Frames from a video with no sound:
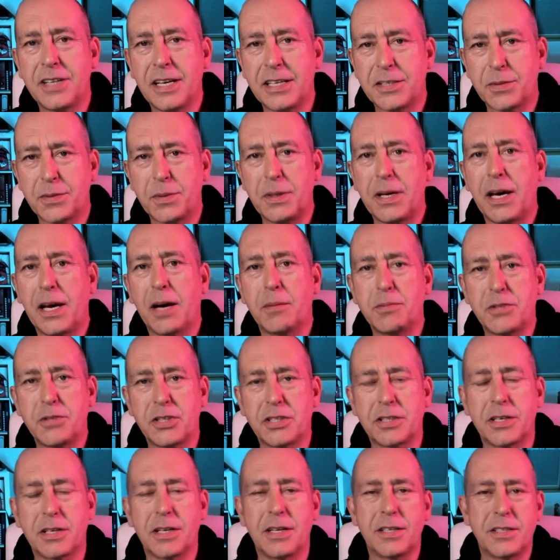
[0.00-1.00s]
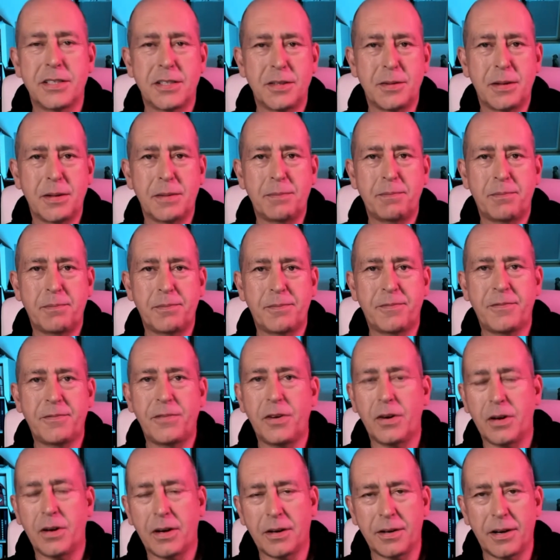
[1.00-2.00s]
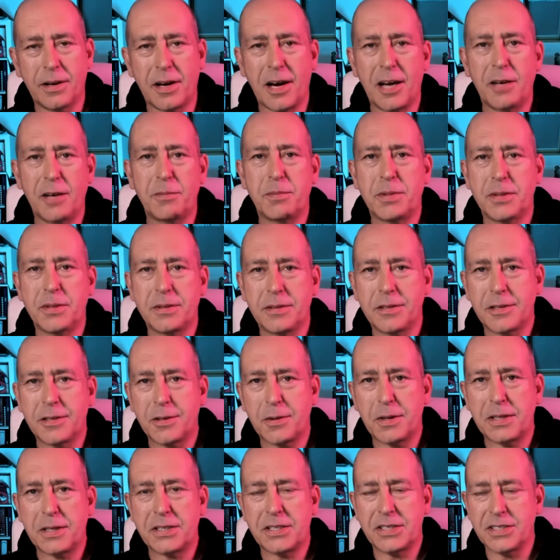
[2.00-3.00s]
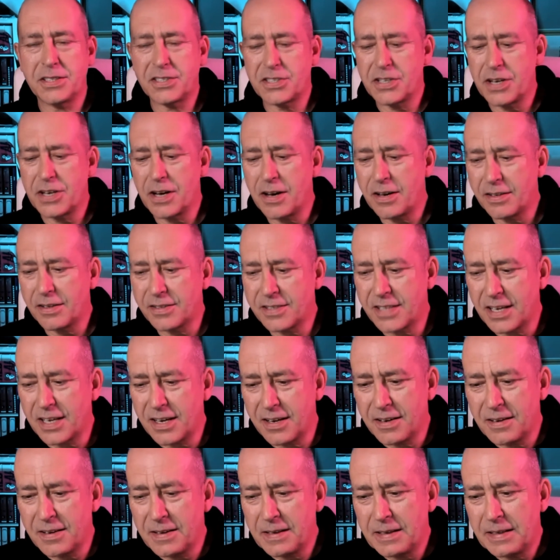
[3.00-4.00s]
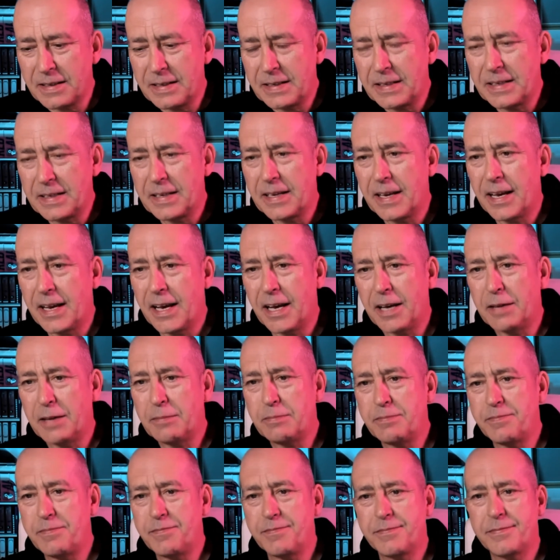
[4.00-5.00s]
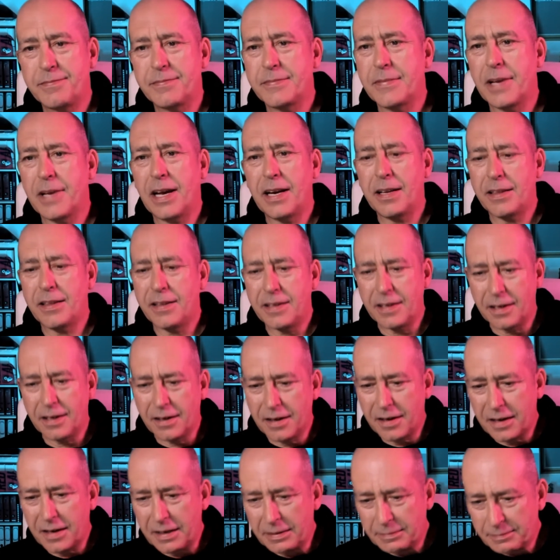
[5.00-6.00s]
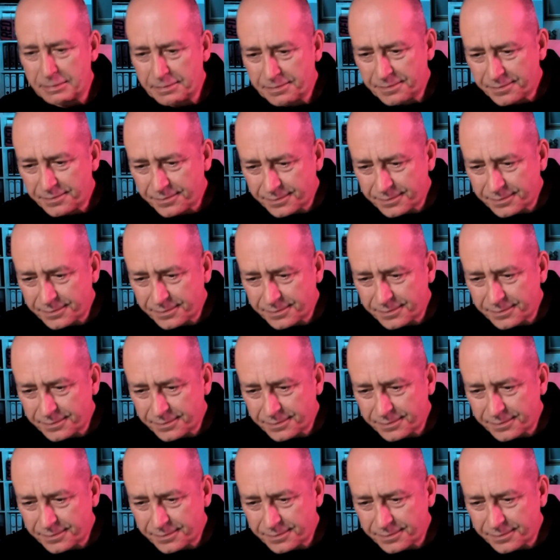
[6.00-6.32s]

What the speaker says: Next week, I'm just going to do a full-on open questions and answer. Anything you like.